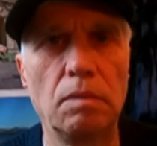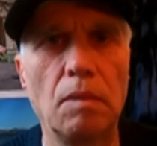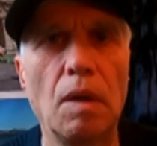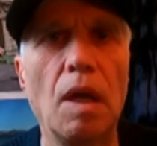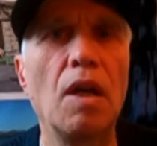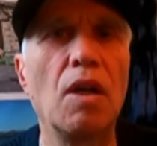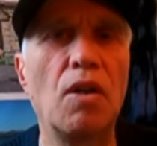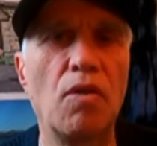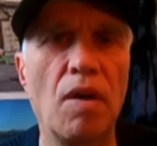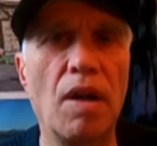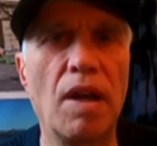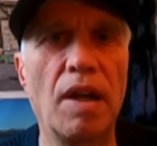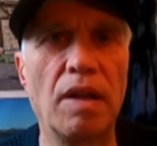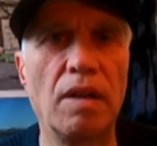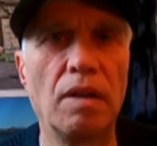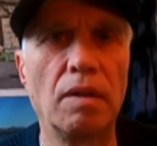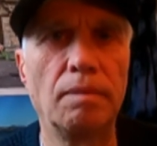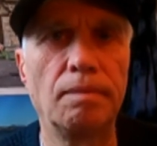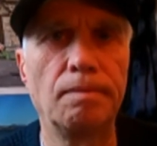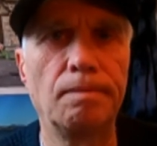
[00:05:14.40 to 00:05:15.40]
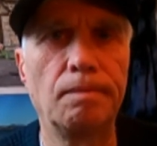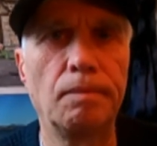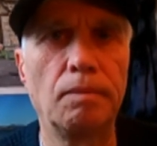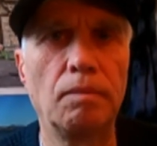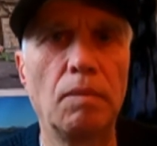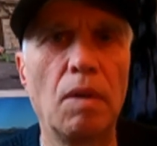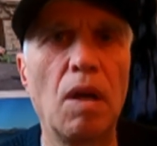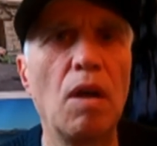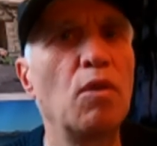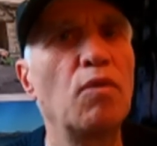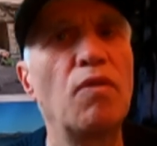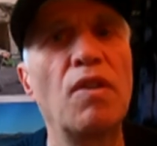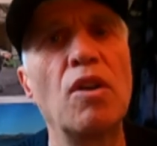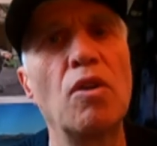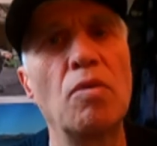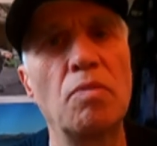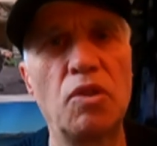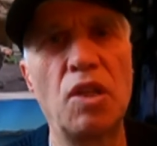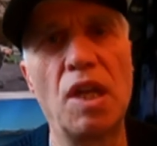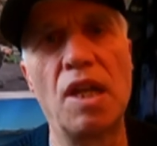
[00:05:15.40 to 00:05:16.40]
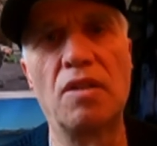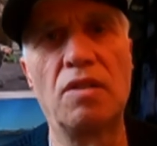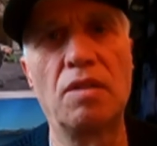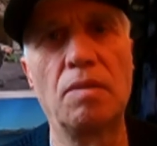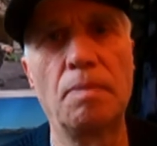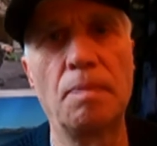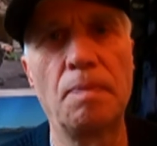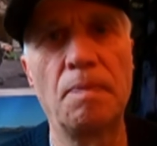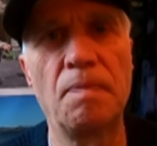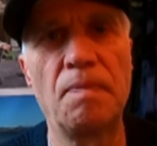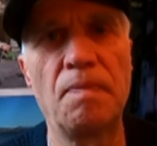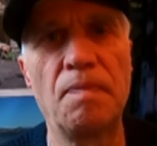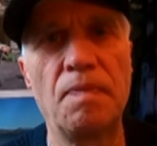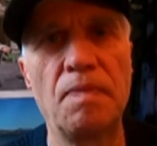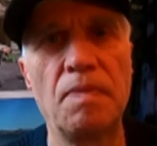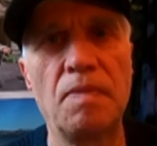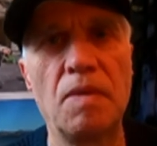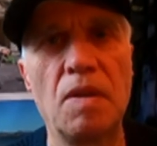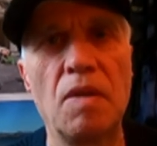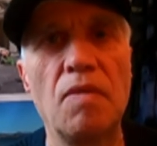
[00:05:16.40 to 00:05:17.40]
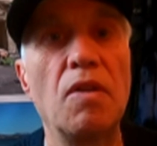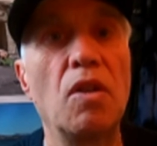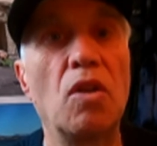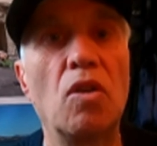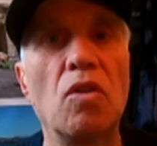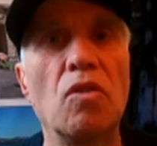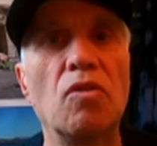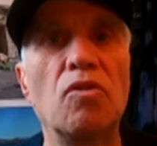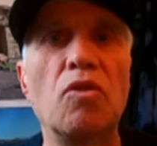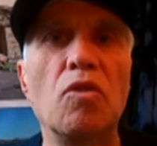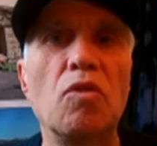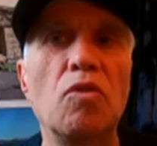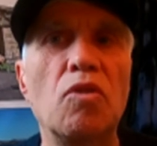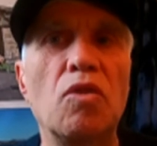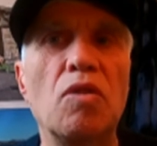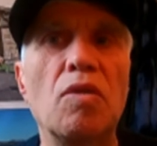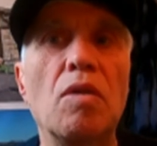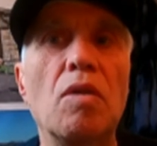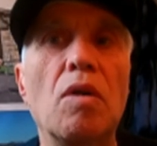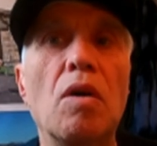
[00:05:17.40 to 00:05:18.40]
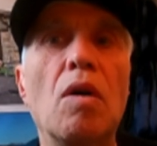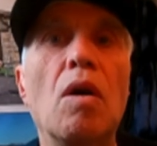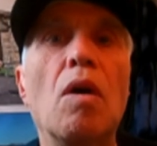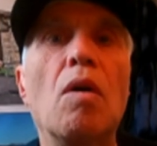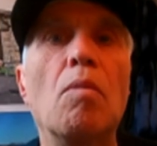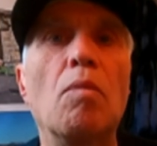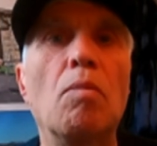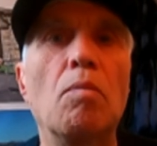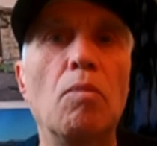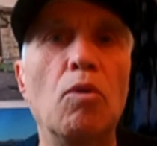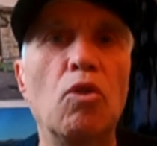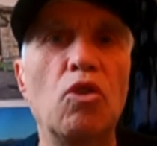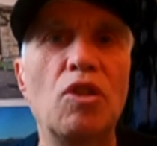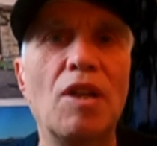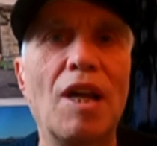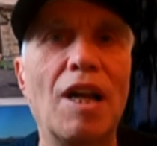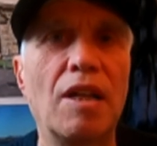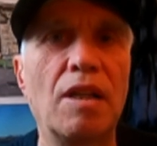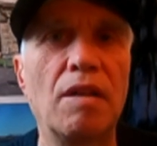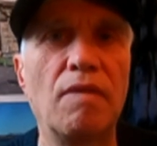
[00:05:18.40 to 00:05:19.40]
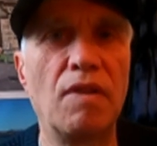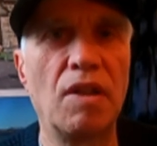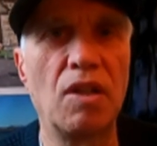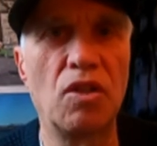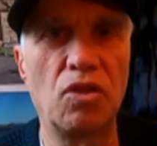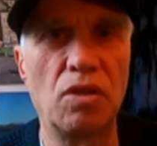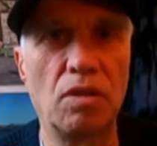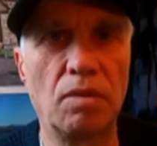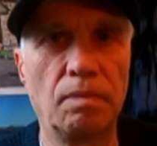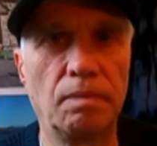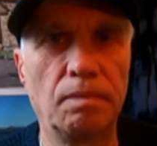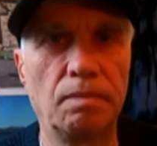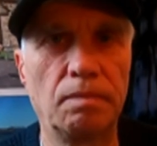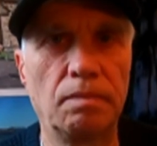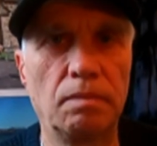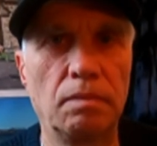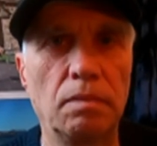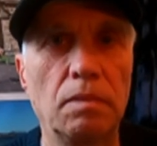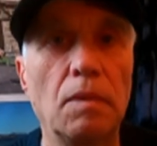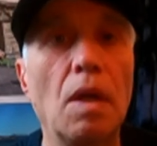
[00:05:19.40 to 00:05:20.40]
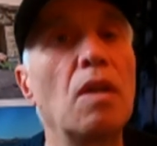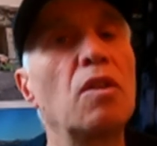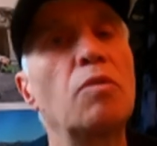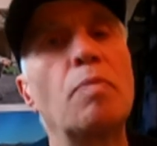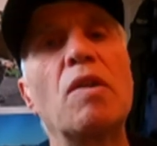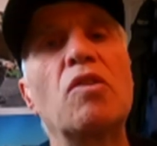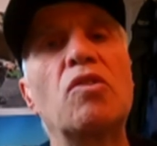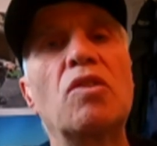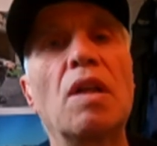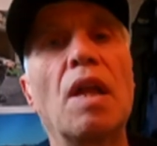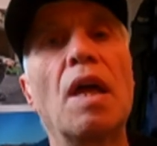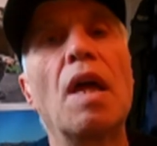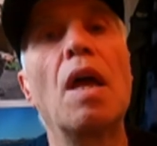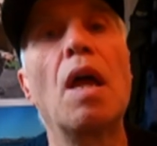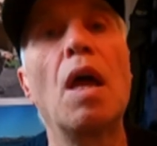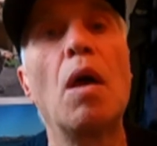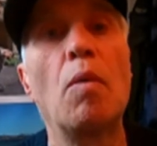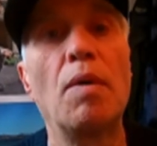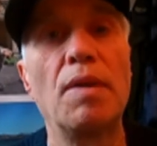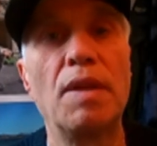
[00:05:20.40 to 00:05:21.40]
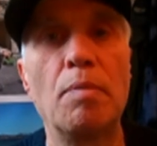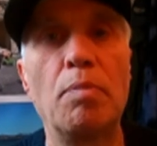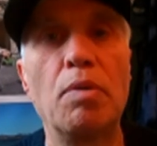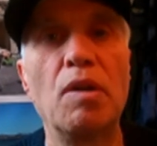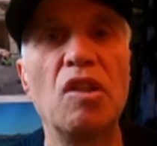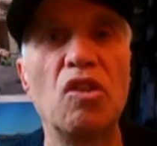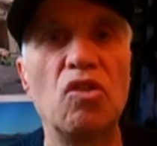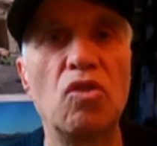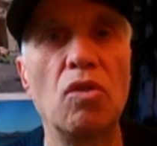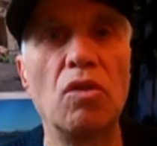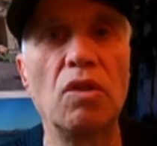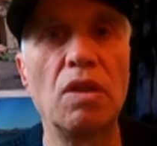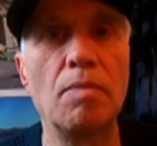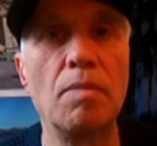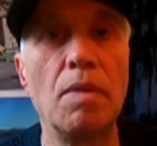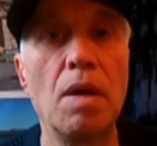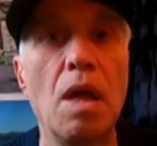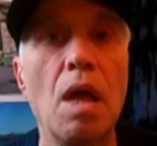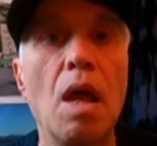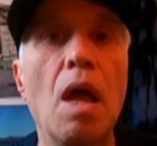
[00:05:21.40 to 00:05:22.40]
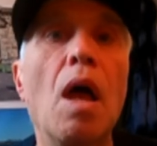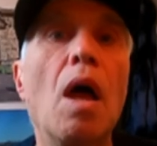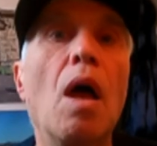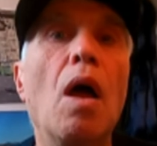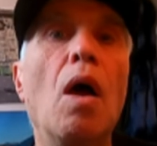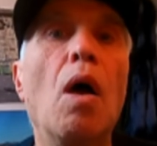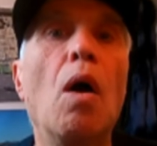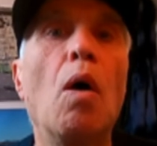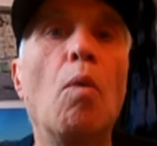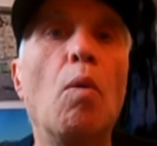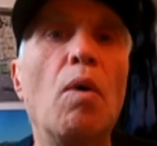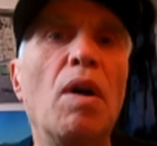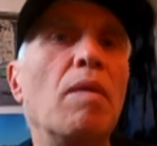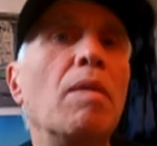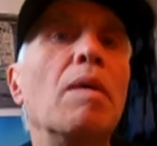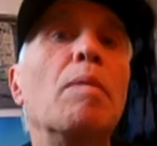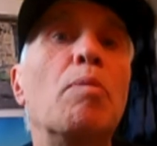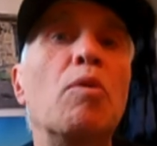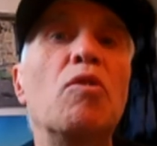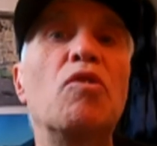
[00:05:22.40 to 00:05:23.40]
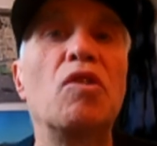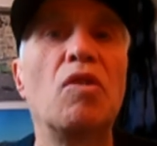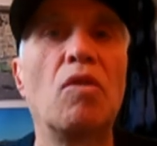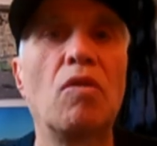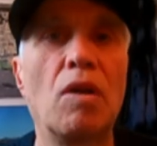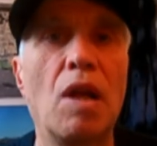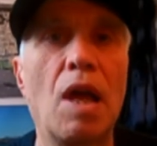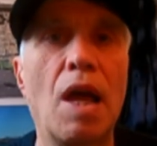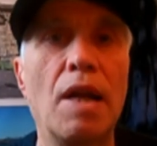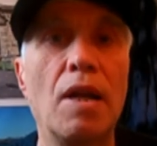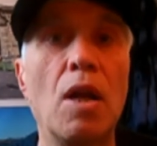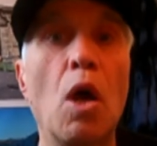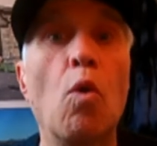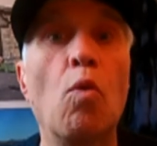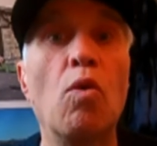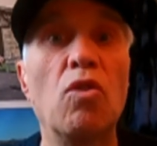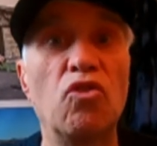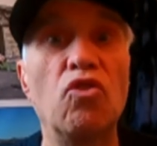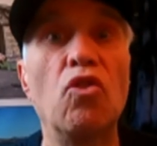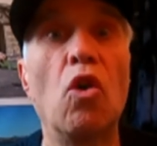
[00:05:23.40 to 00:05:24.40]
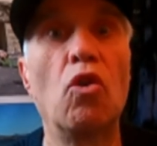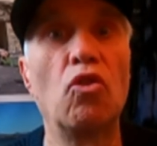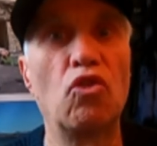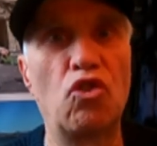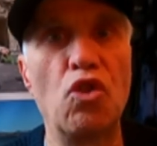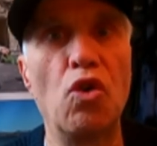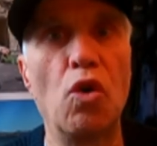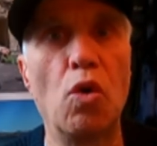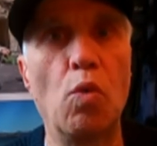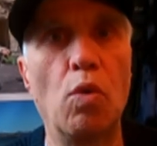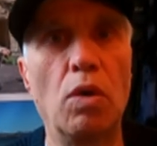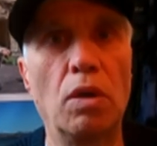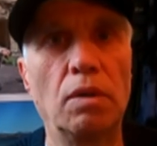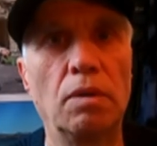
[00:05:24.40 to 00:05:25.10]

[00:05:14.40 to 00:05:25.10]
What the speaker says: and cried and was very upset that he caused such much aggravation, especially when the police told him what he'd been putting online was not true,